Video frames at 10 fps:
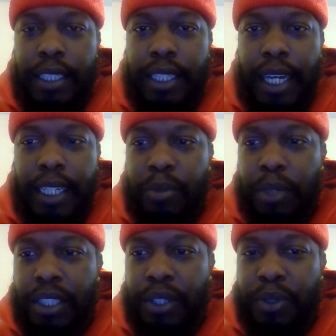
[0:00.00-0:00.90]
Not as
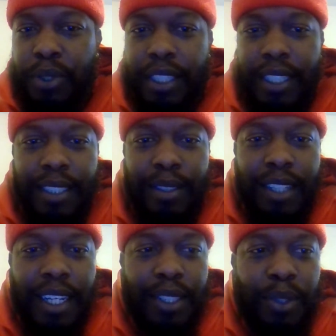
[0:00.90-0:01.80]
much news
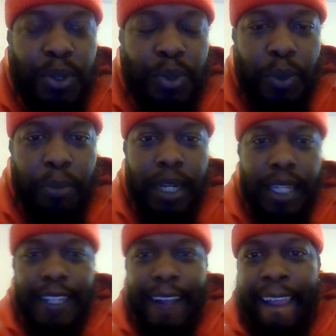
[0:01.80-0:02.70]
as usual,
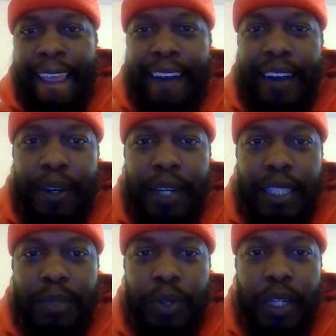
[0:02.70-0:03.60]
but we
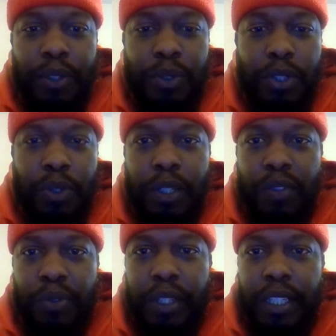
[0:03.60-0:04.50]
got some great news stories
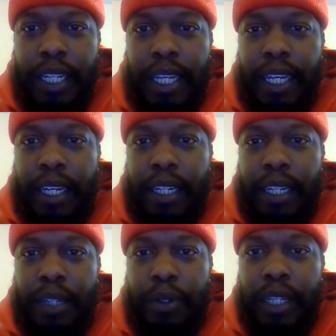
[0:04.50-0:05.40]
for you today,
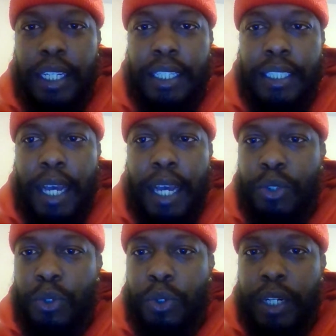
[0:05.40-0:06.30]
including the top
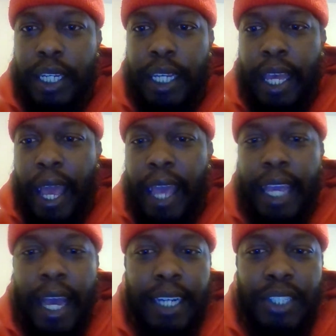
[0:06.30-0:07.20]
story:
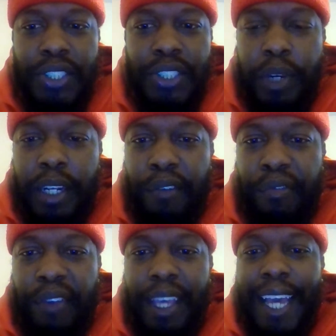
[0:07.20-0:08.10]
AI generated
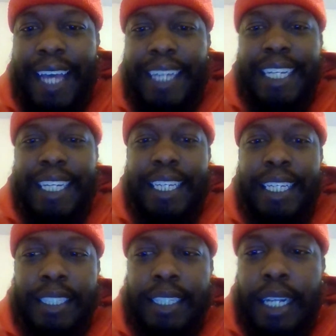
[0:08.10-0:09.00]
fake
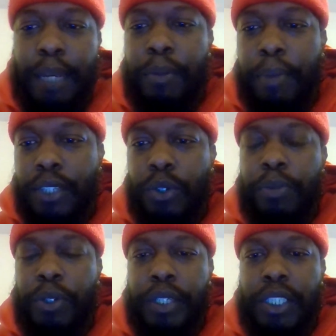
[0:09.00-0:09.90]
IDs claim to pass
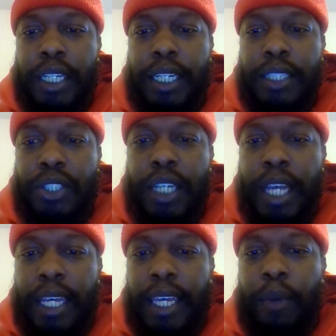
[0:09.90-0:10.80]
crypto exchange
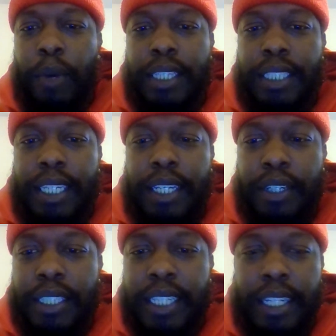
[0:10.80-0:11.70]
KYC
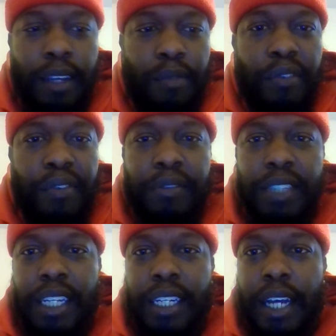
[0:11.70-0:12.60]
are selling for
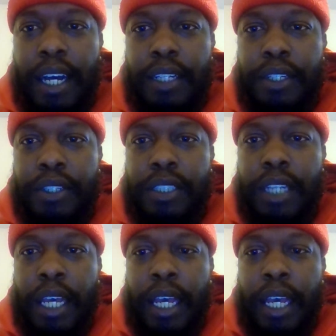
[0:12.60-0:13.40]
$15.